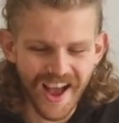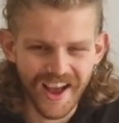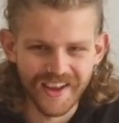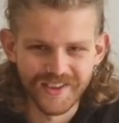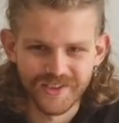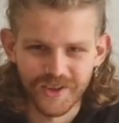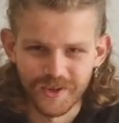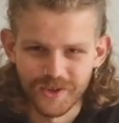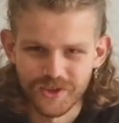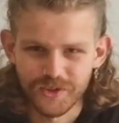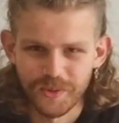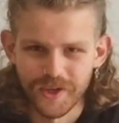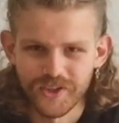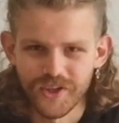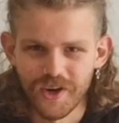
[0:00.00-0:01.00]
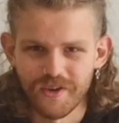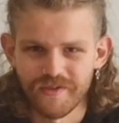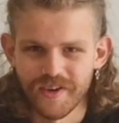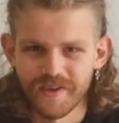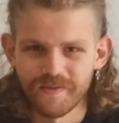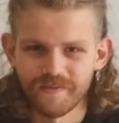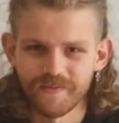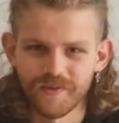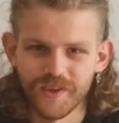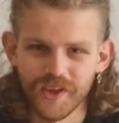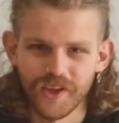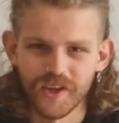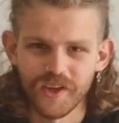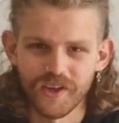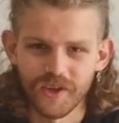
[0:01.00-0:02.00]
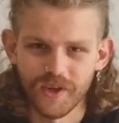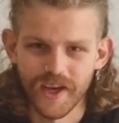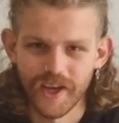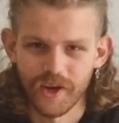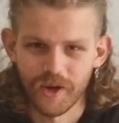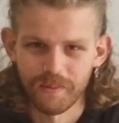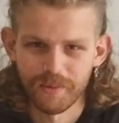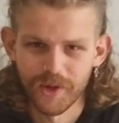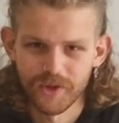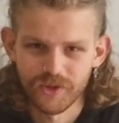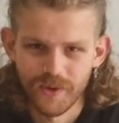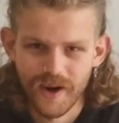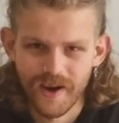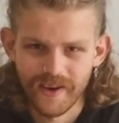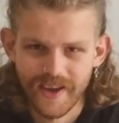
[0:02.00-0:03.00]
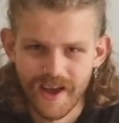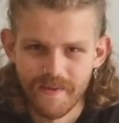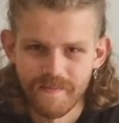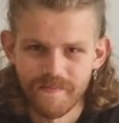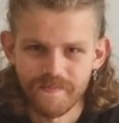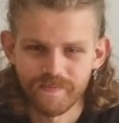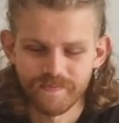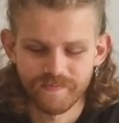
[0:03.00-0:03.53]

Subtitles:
And so you switch over. You get your computer out again.